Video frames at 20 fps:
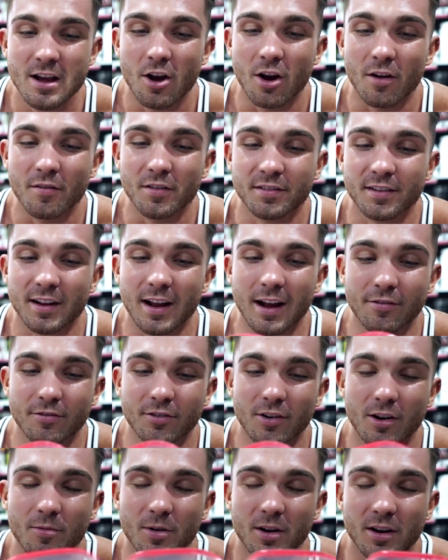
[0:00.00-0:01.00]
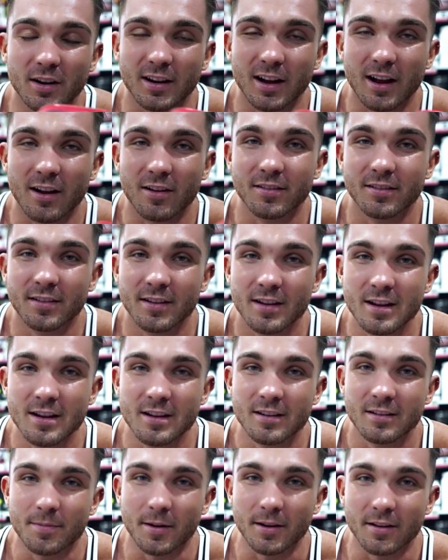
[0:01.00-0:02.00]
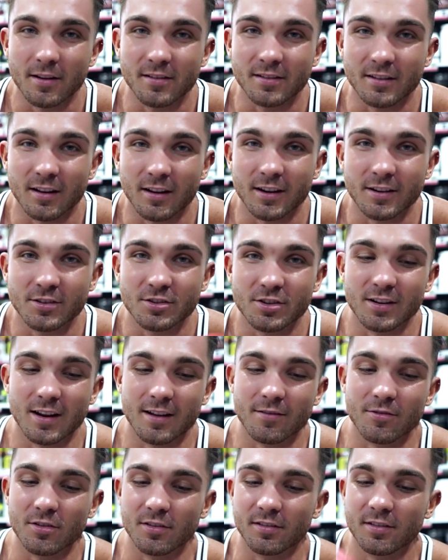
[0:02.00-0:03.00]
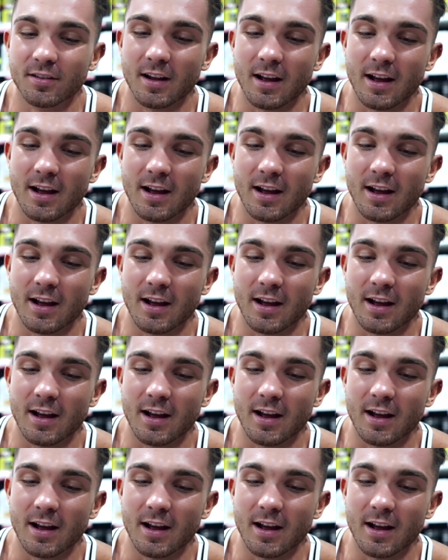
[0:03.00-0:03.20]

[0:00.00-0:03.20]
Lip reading: Obviously after our workouts, spike those glycogen levels